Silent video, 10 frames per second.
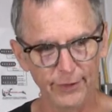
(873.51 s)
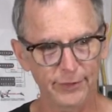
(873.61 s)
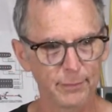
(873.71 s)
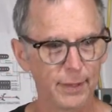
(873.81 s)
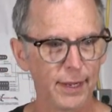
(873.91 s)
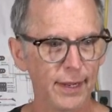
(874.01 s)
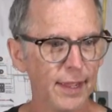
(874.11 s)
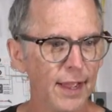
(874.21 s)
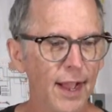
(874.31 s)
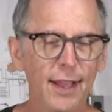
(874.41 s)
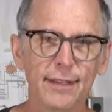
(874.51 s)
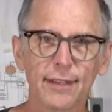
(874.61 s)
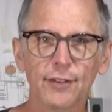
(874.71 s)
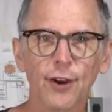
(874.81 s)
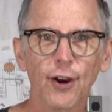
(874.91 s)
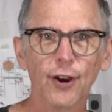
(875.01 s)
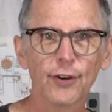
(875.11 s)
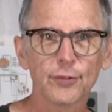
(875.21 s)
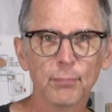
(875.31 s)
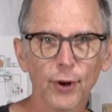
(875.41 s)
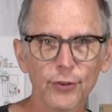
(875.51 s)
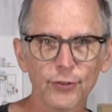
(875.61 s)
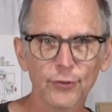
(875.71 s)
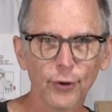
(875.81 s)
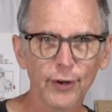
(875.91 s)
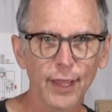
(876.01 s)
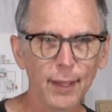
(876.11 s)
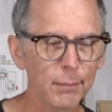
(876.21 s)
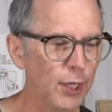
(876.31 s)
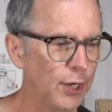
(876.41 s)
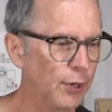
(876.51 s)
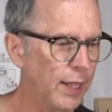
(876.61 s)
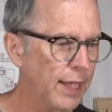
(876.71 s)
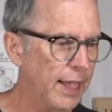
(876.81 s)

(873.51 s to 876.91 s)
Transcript: Visit my Highline Guitars merch store down below.